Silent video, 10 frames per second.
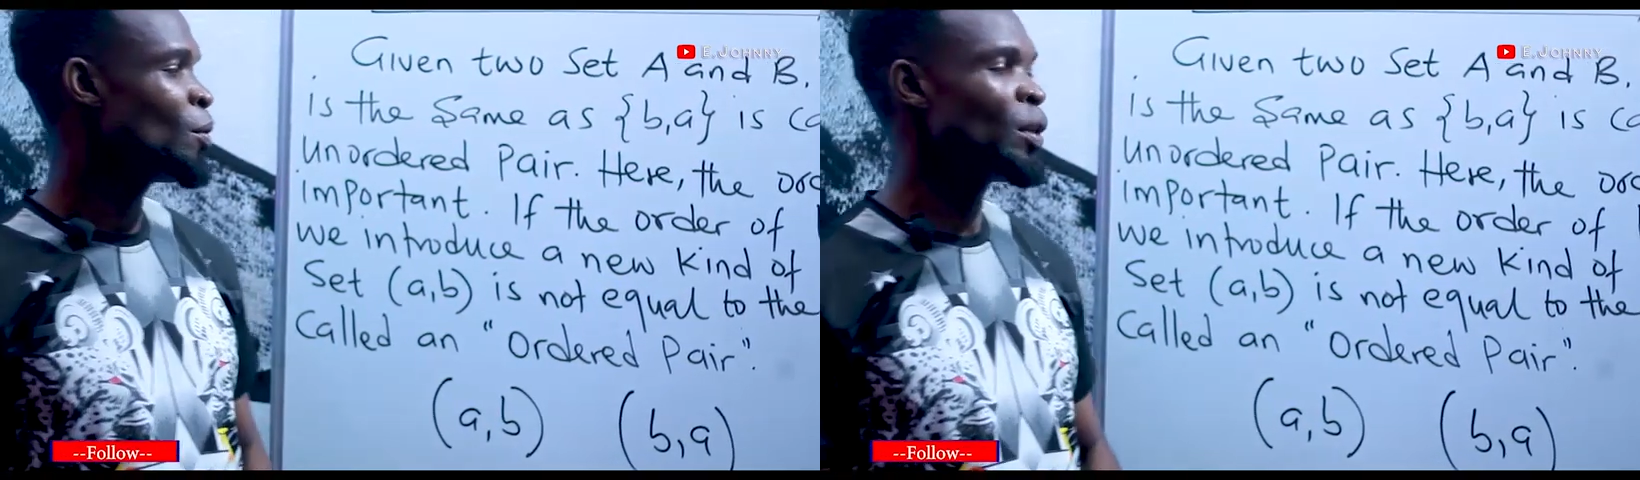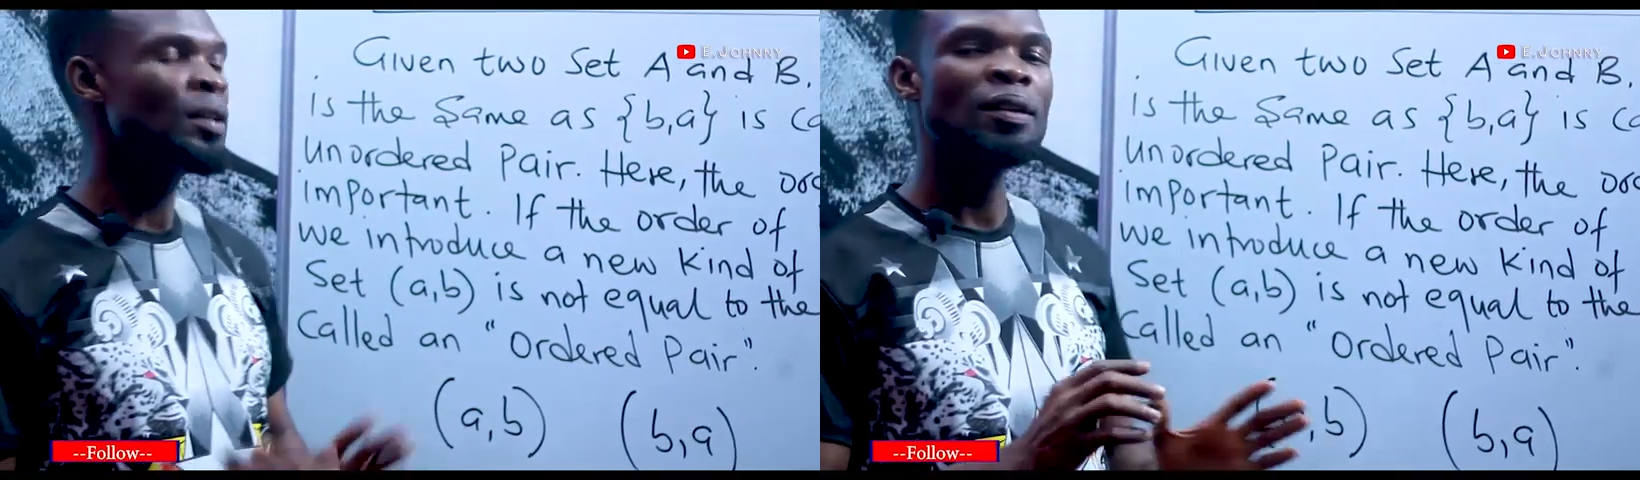
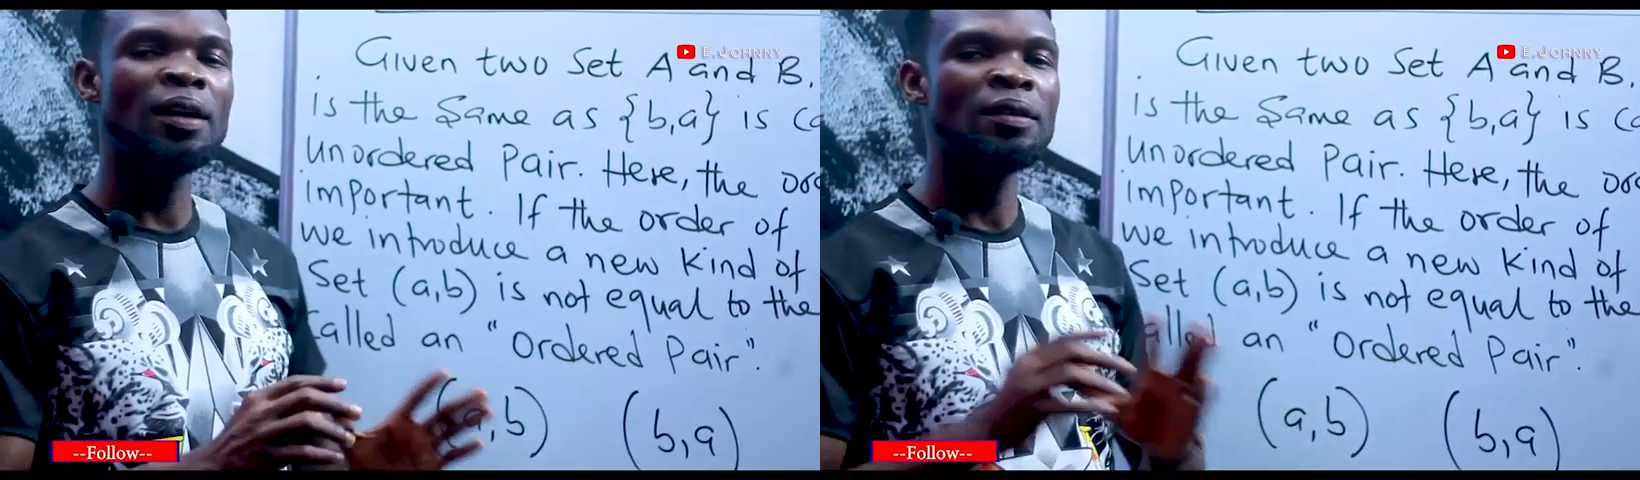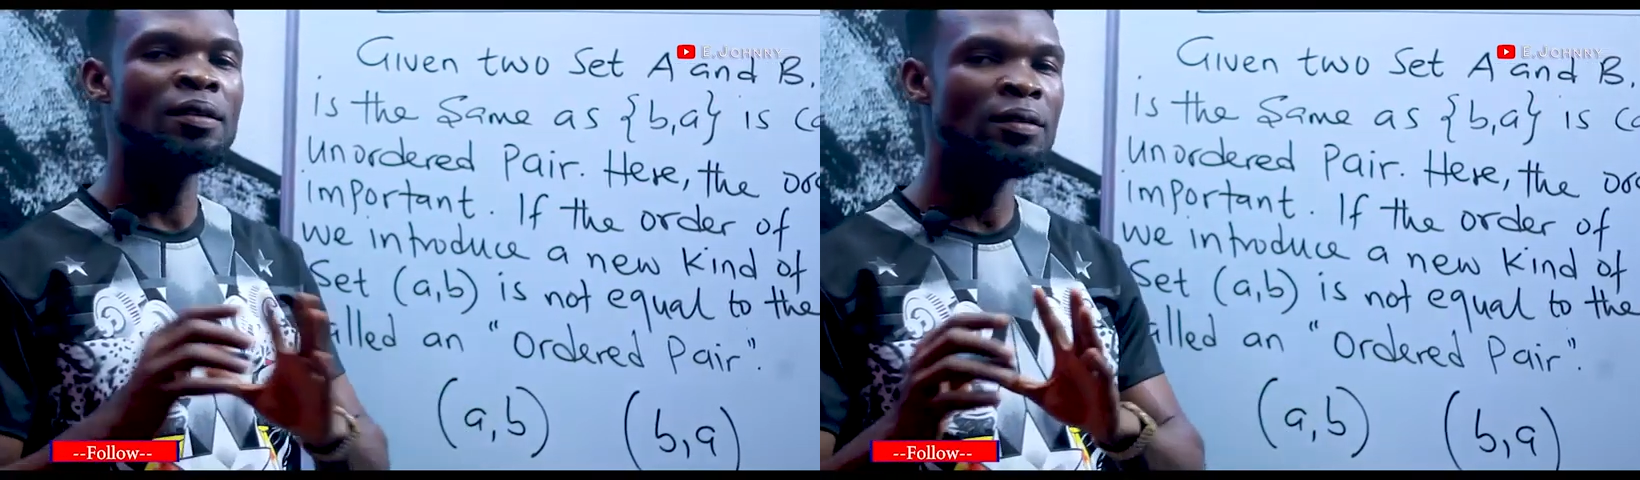in the
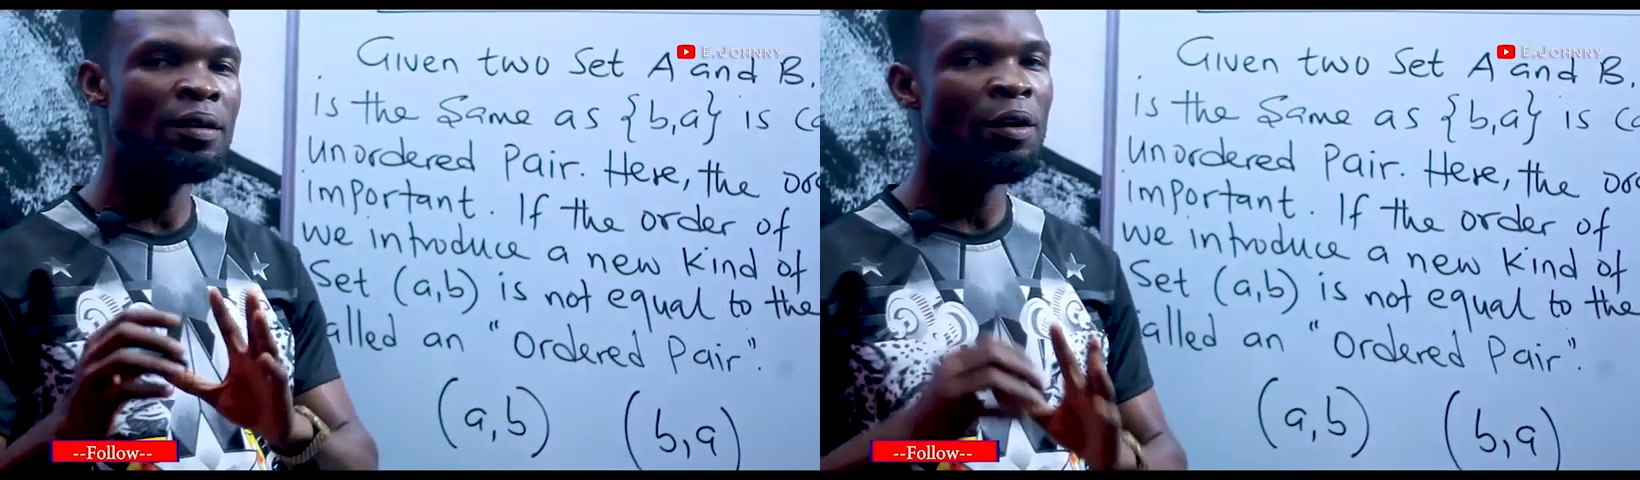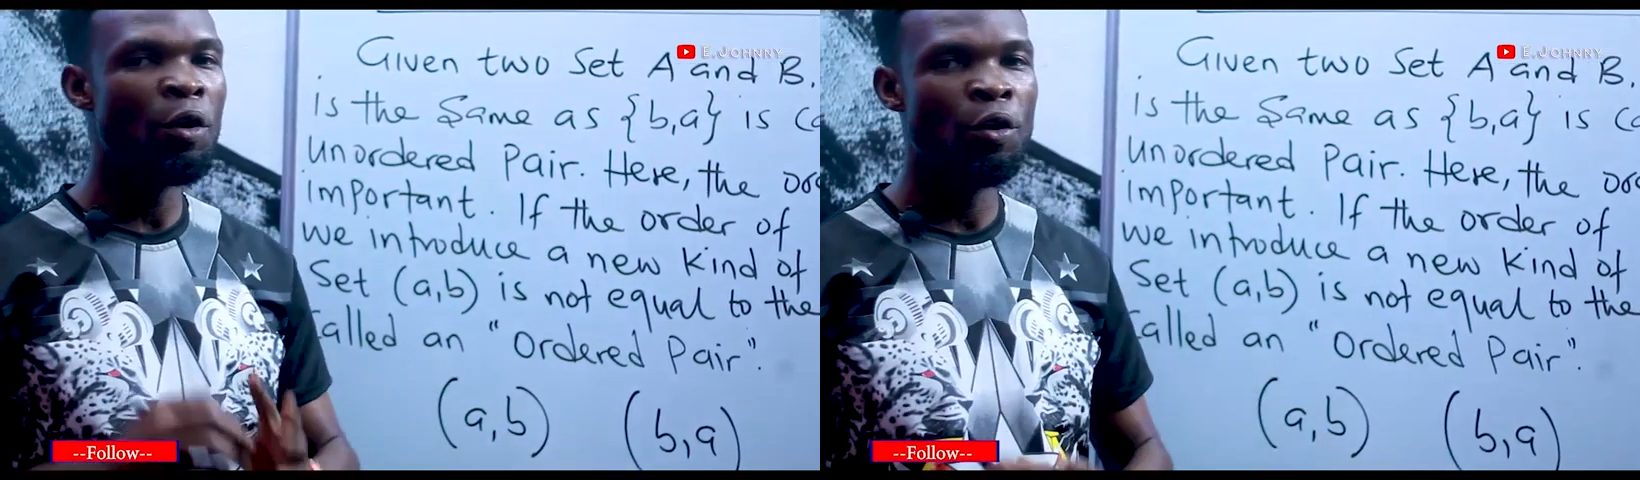
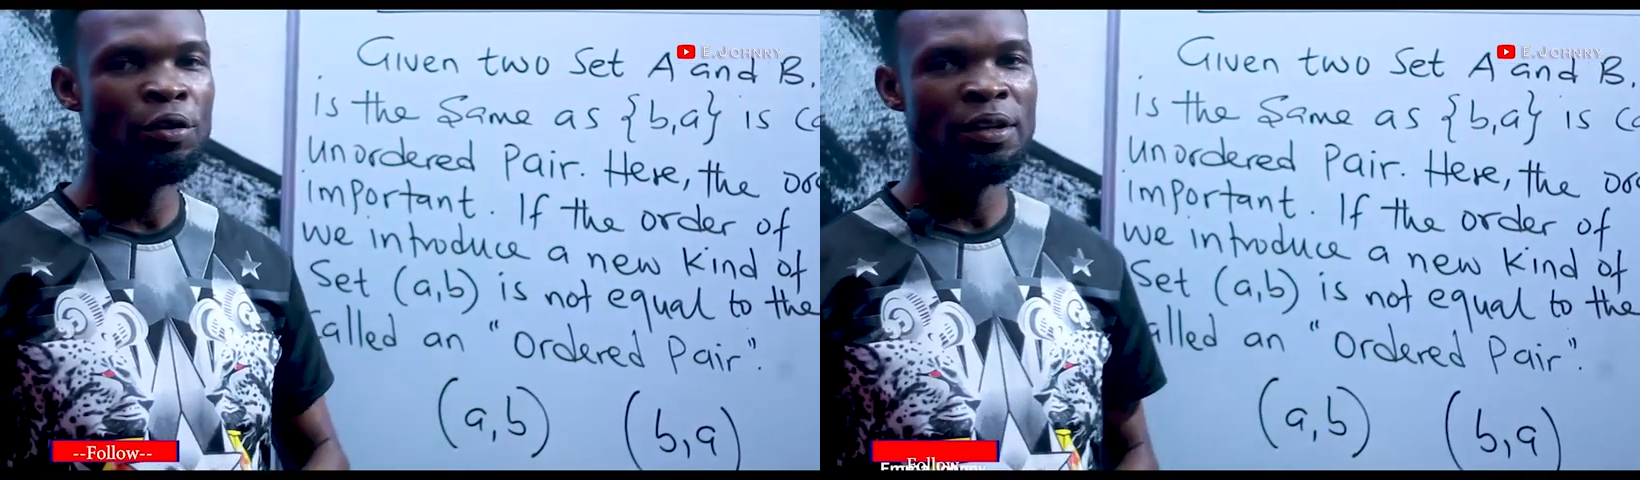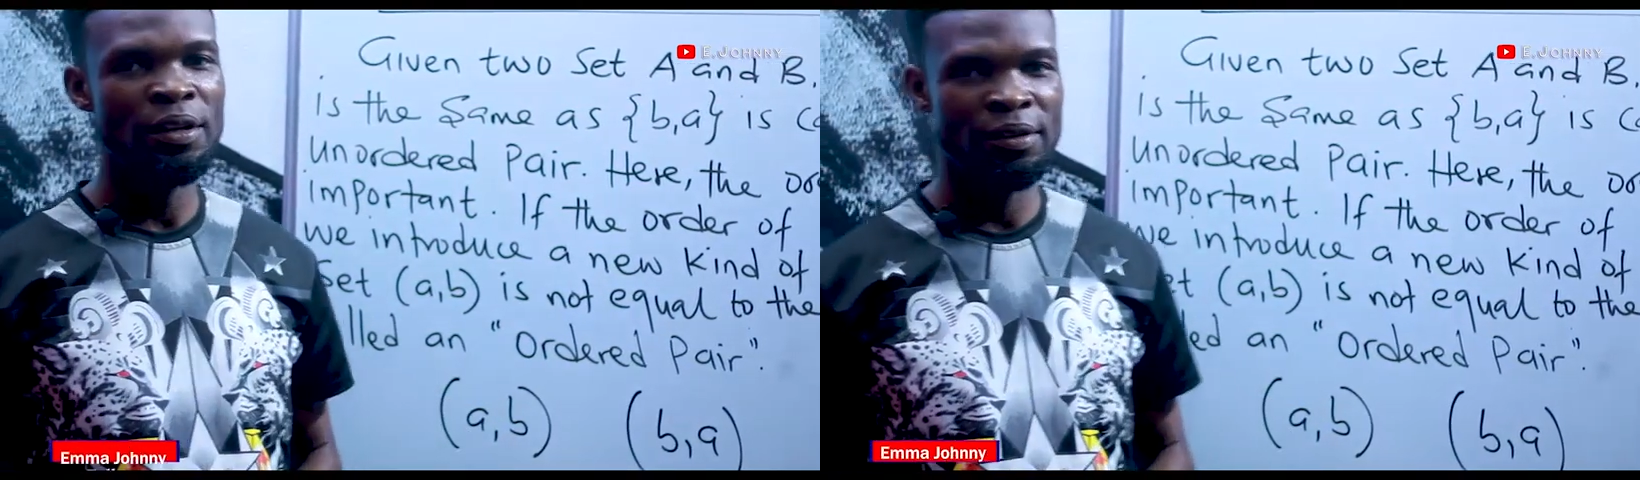Cartesian
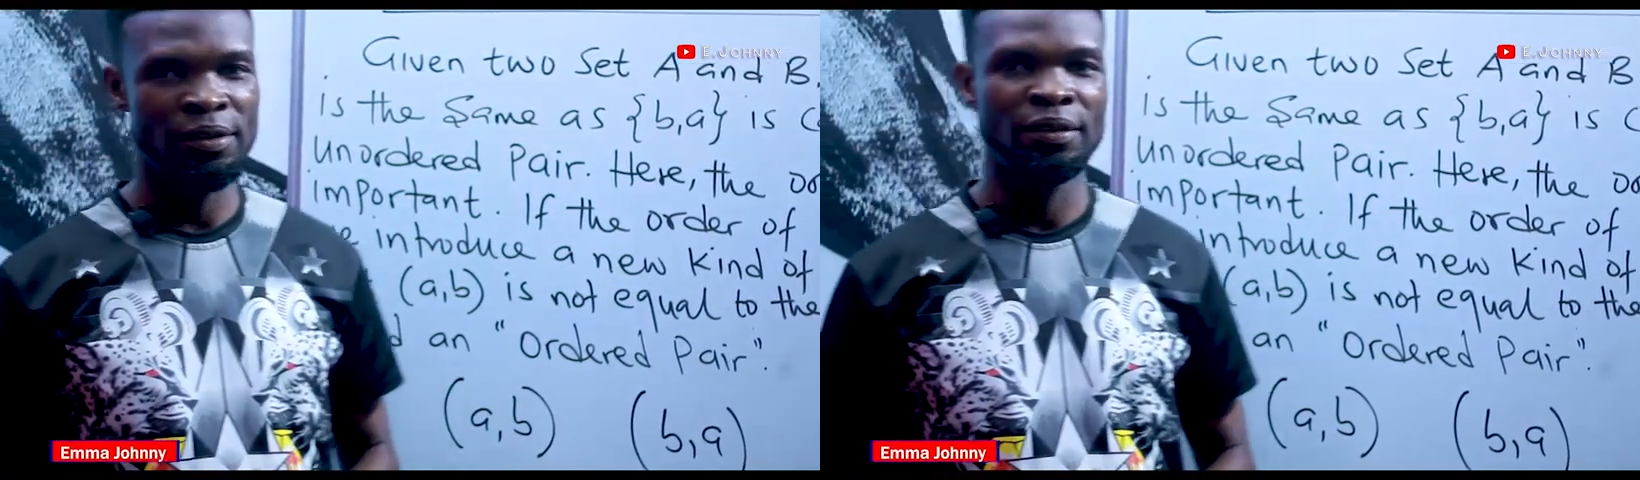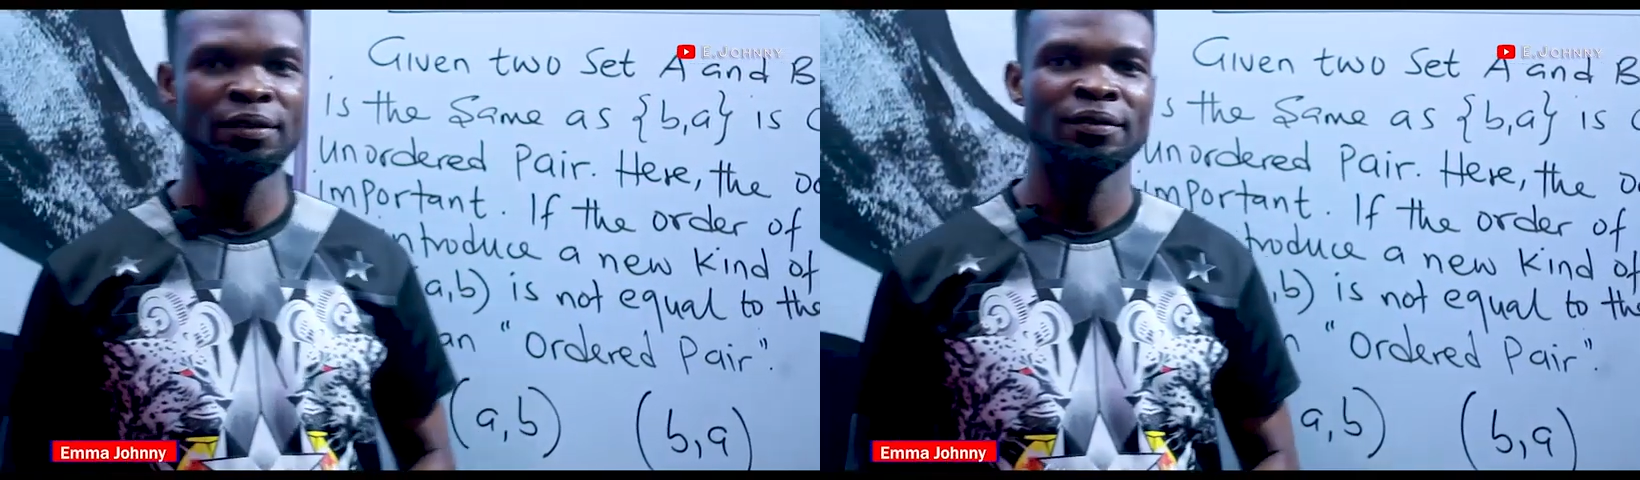coordinates,